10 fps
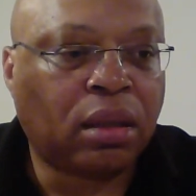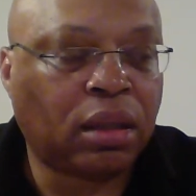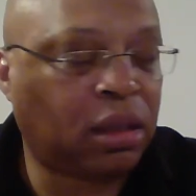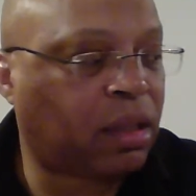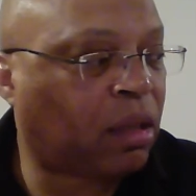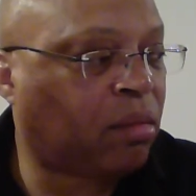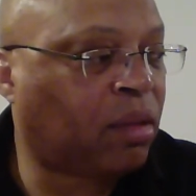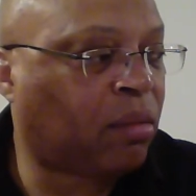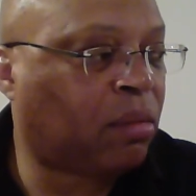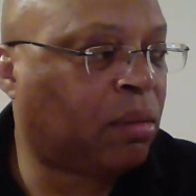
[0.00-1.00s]
you tell them
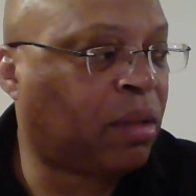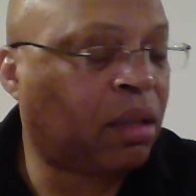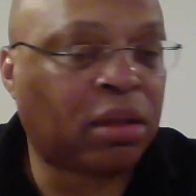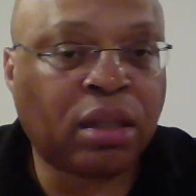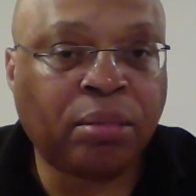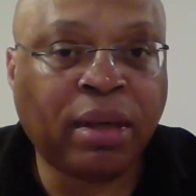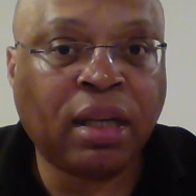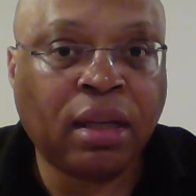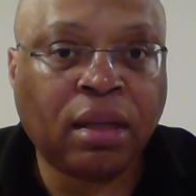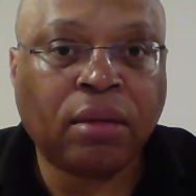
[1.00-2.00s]
that the money was going to
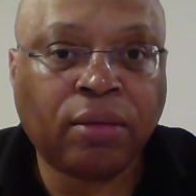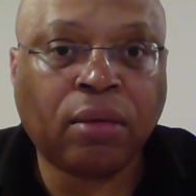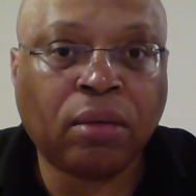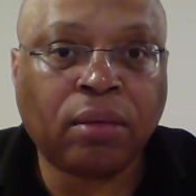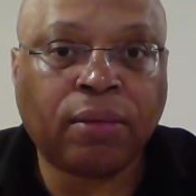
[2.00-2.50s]
be for